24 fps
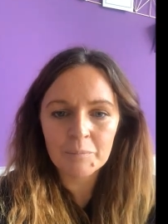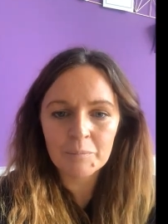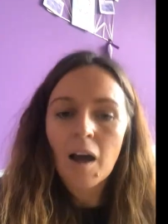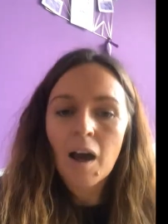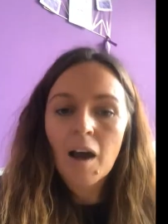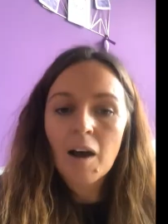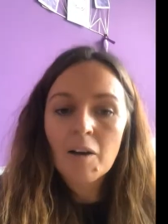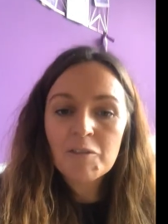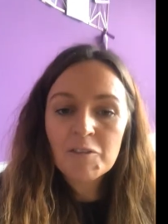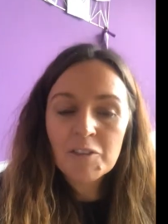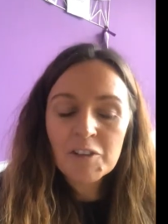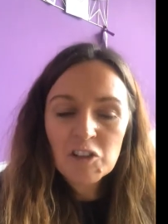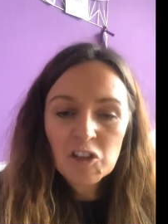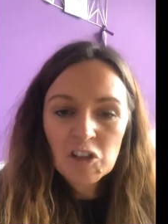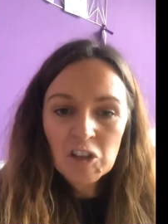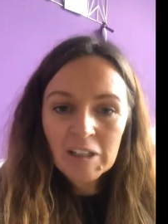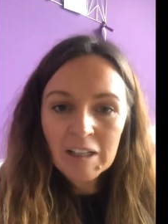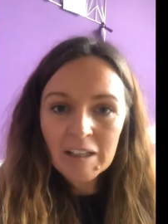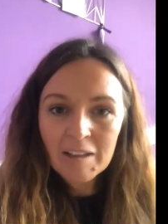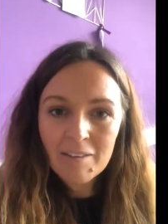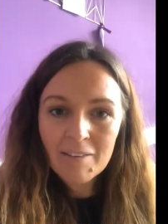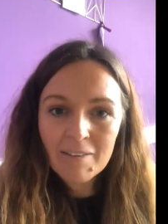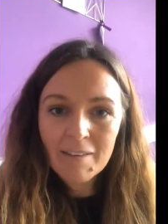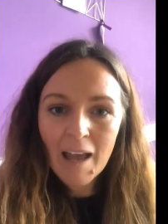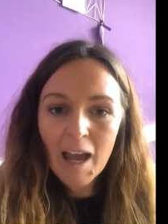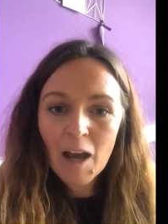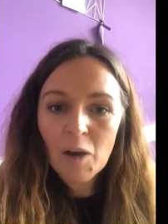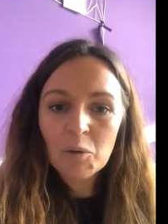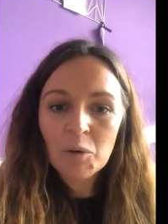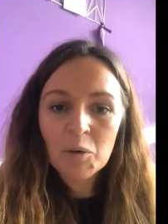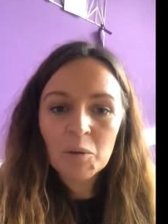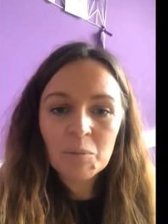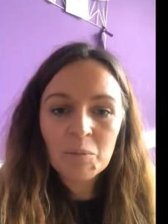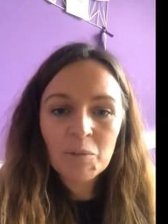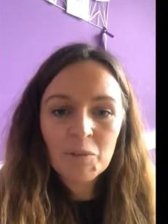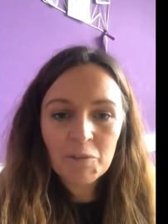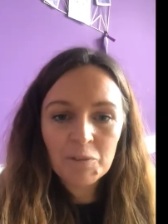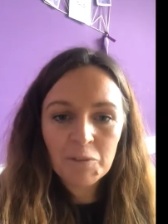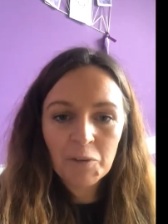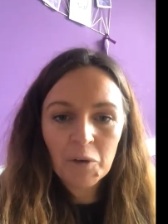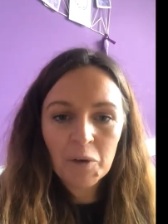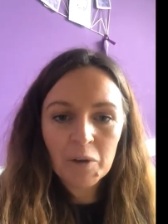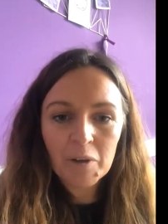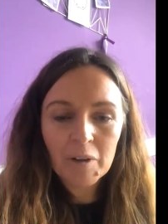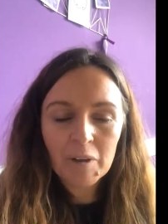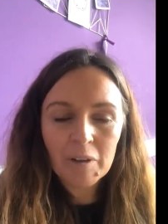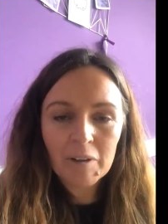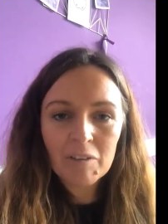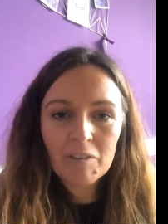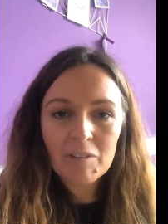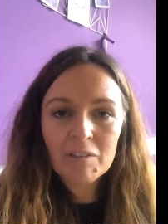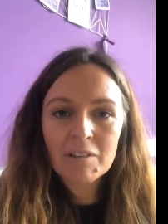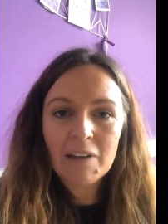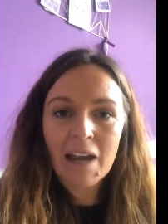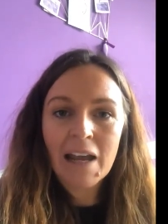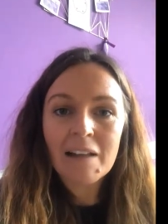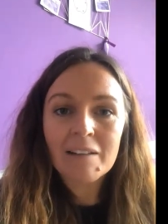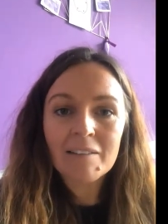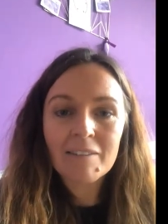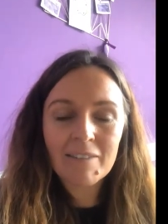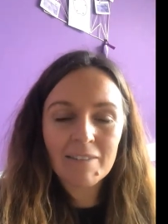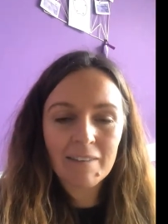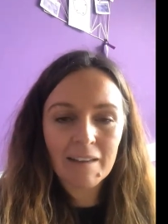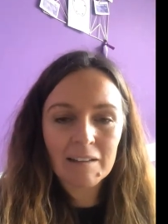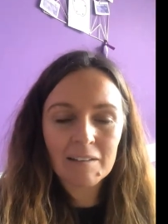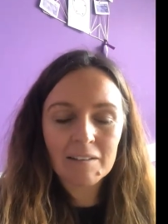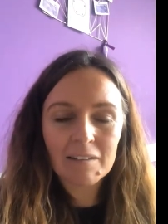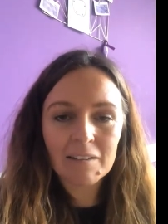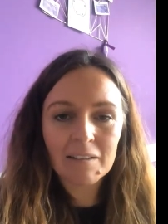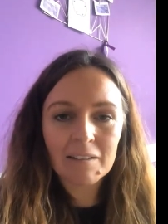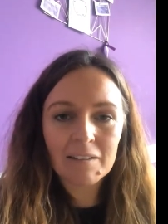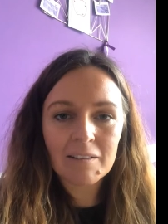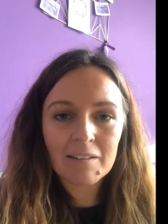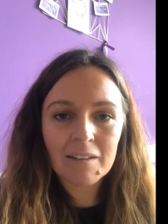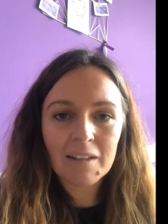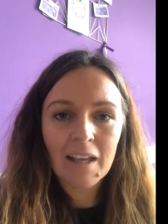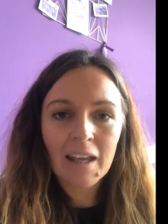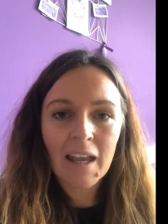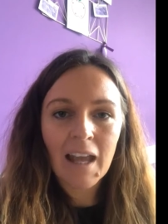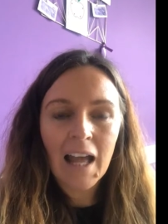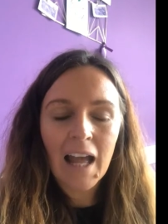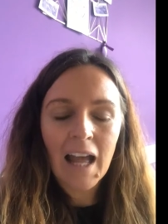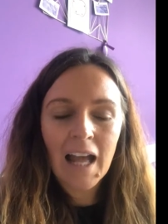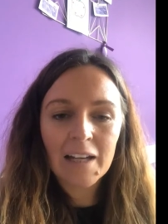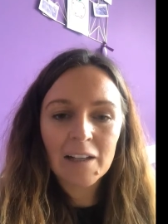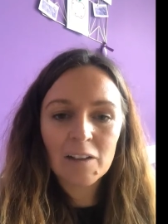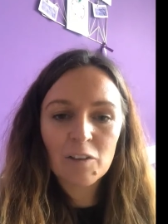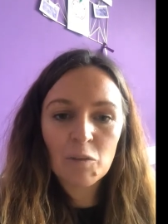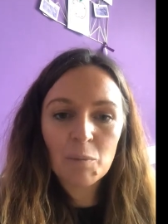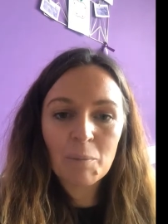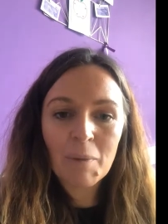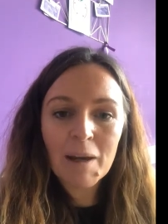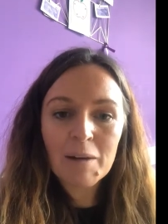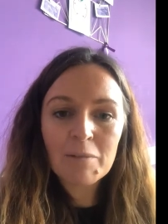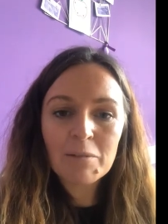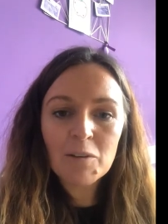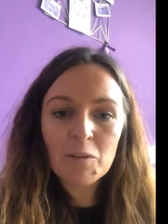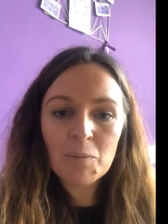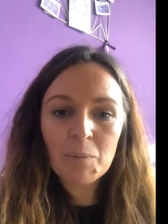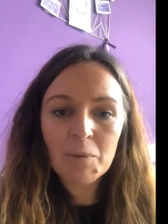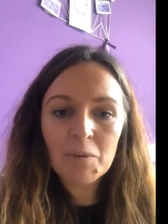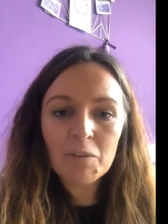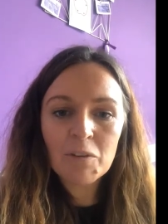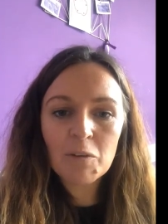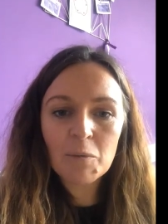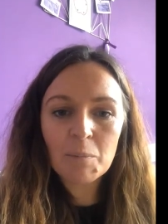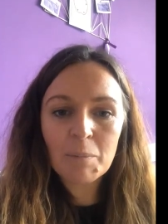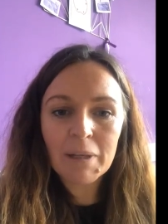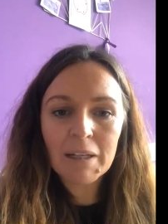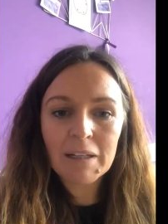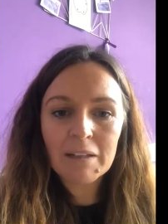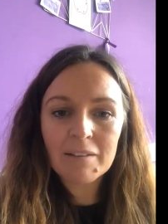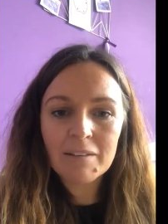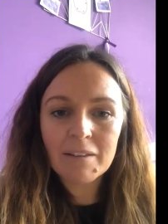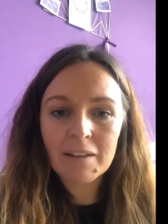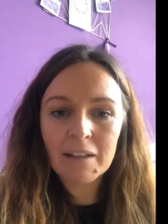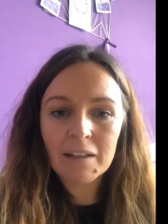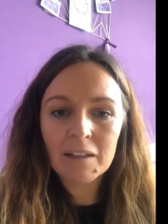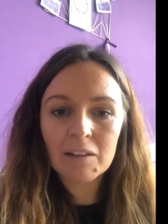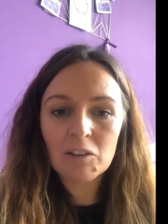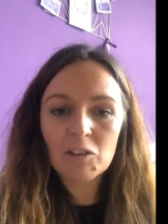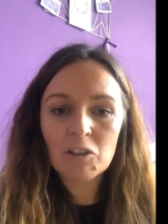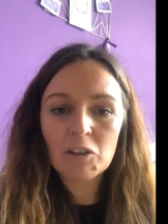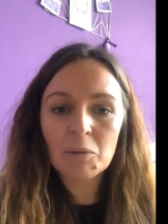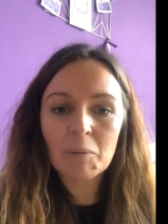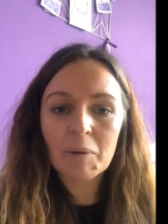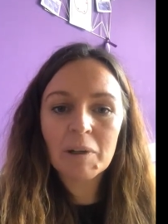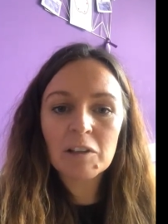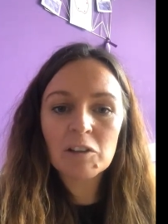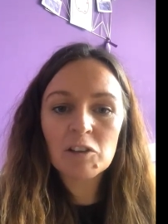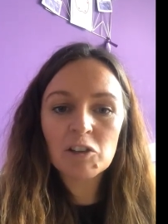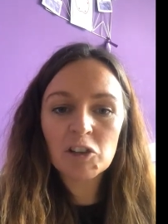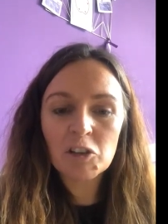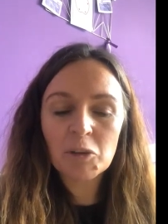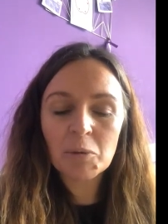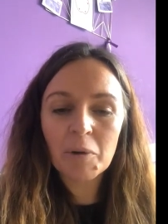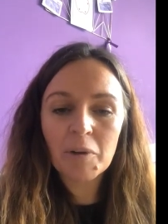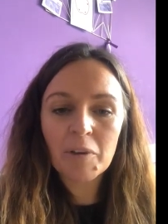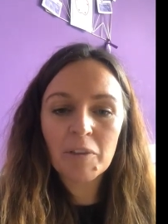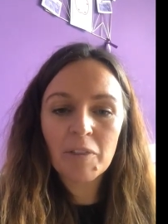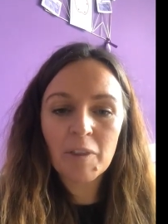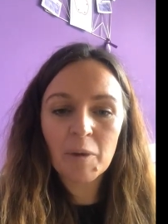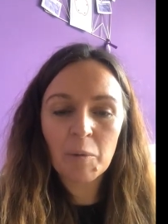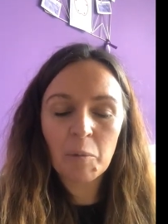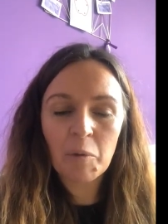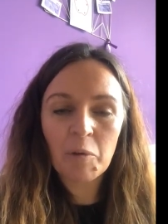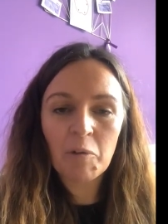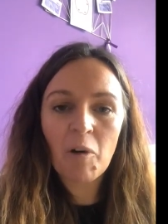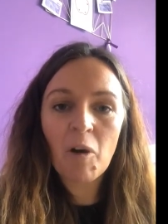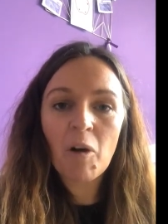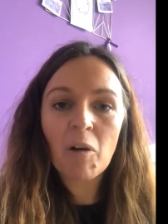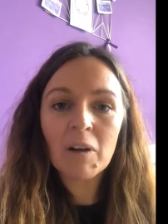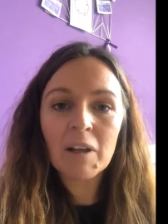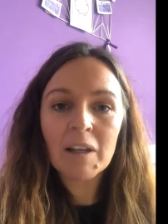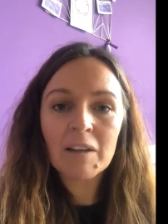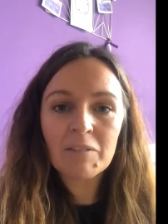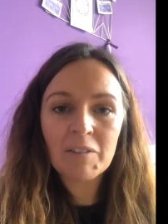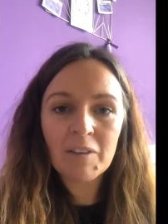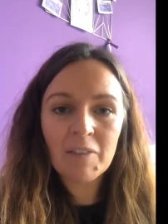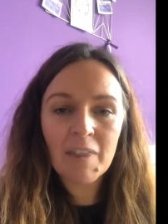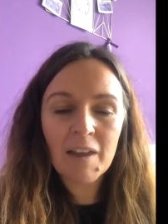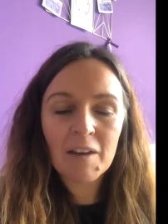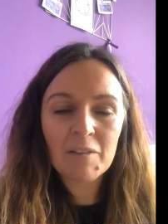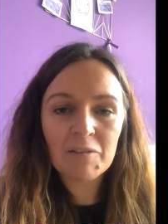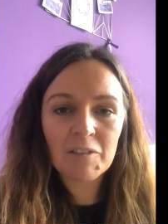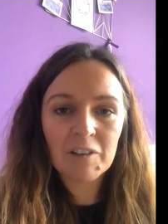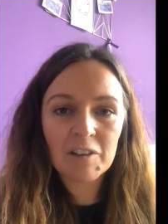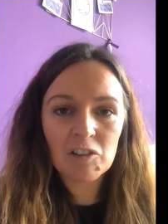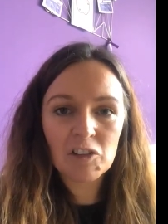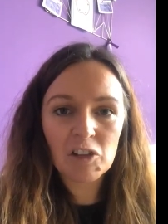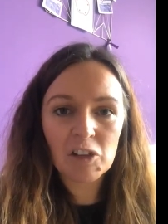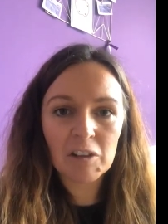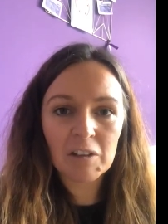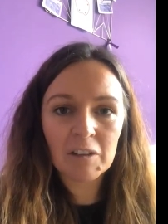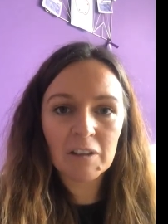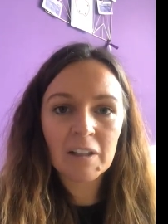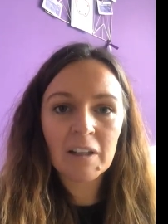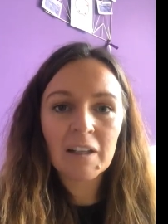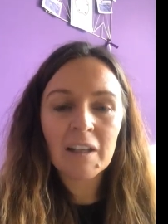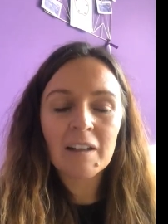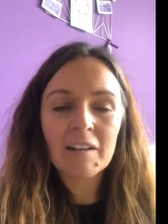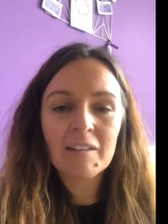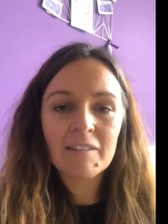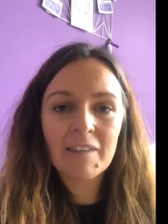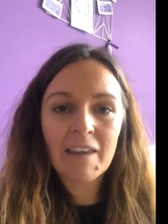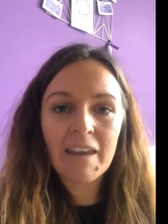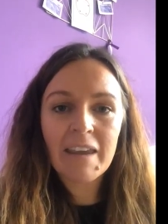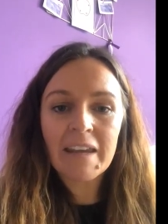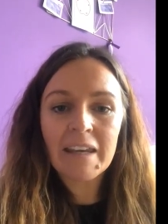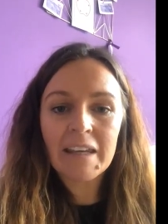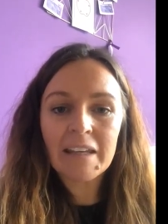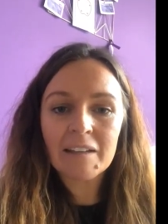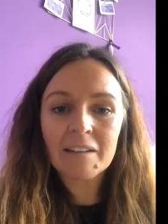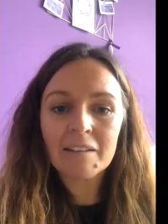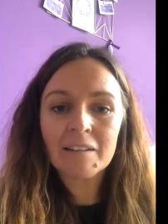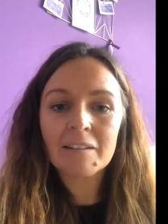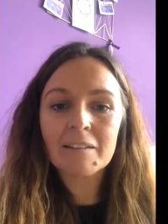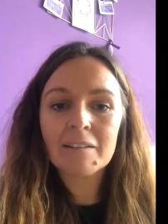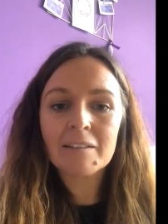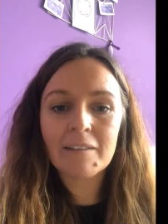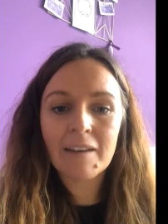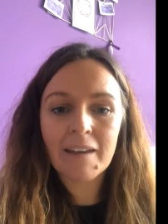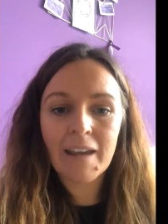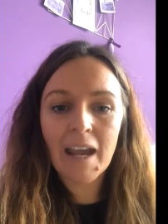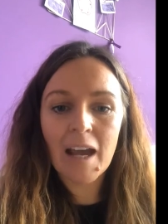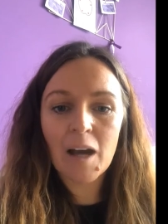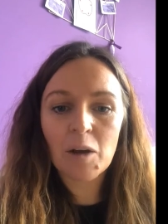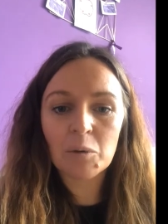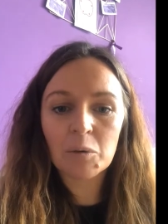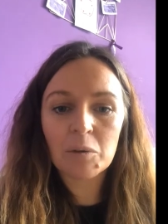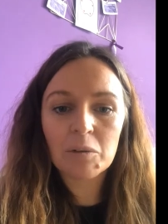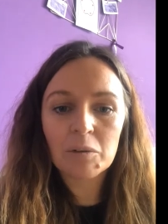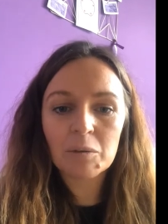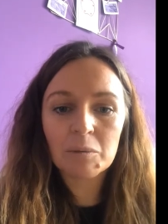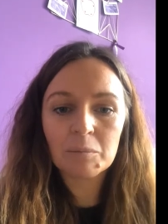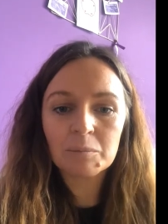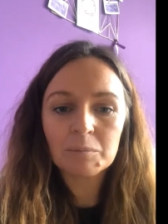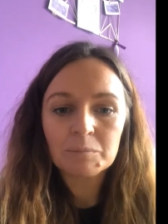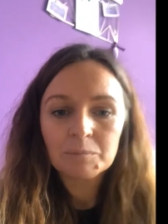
Our vision is outcomes focused, child centred, and it's my responsibility to ensure that we're all living that vision day in, day out.